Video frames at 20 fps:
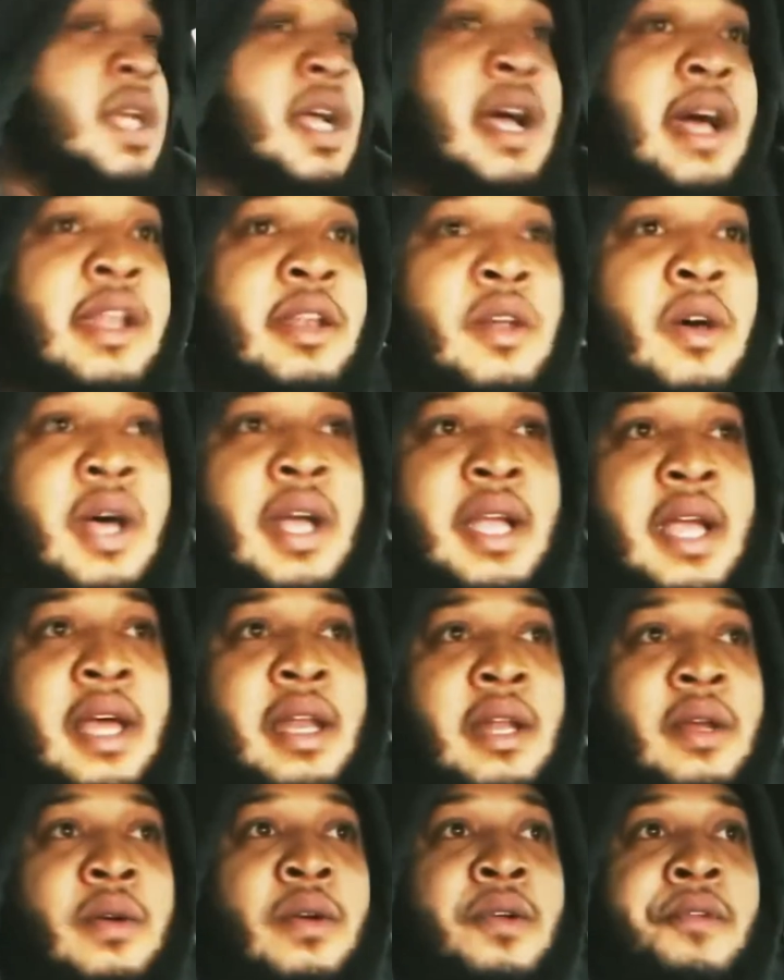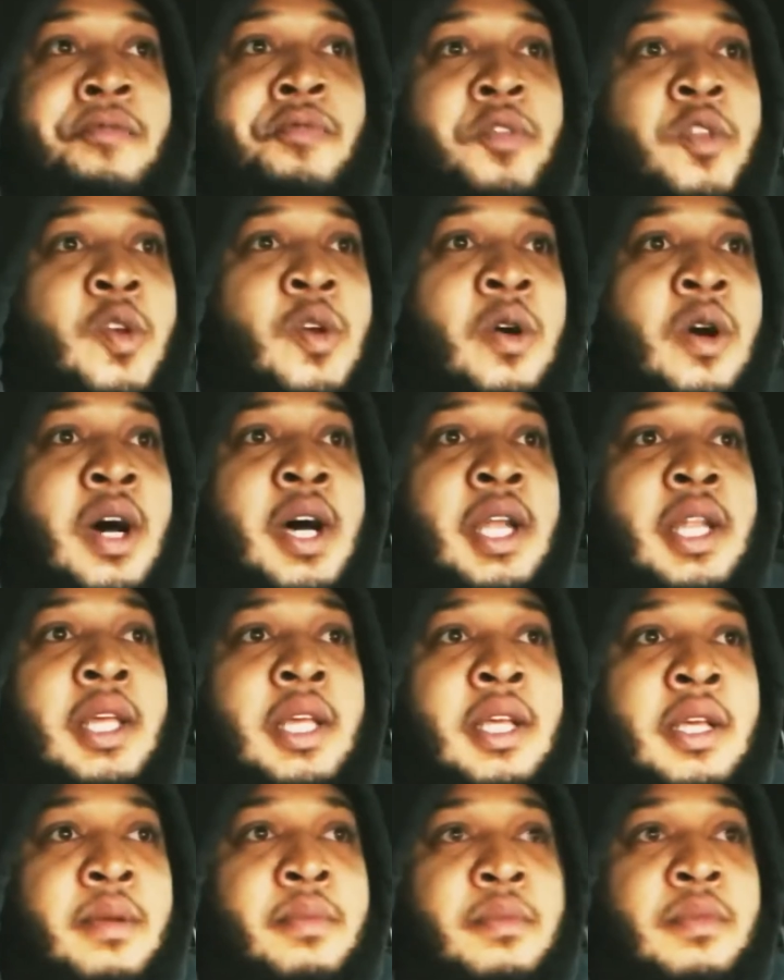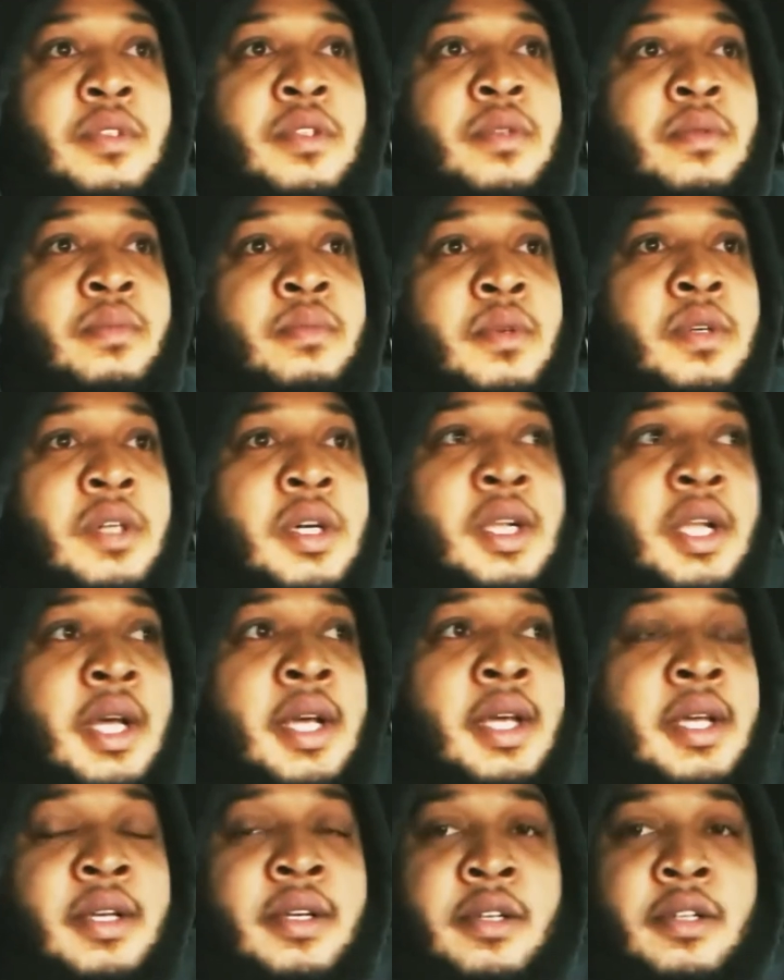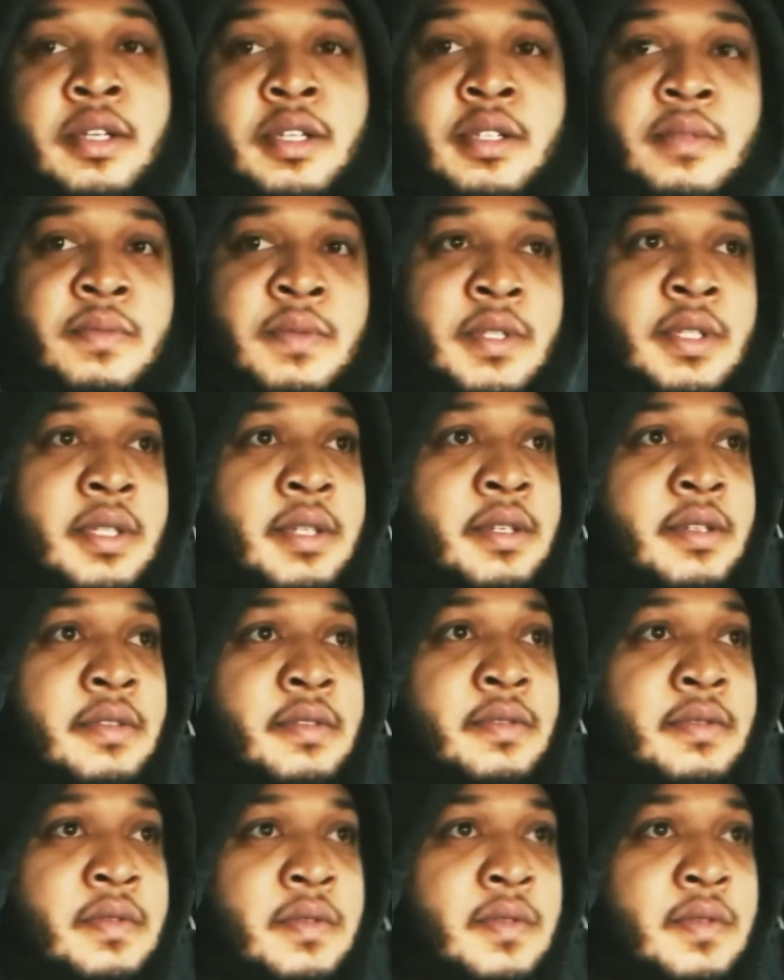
I know I gotta go out and get some more like Christmas stuff. You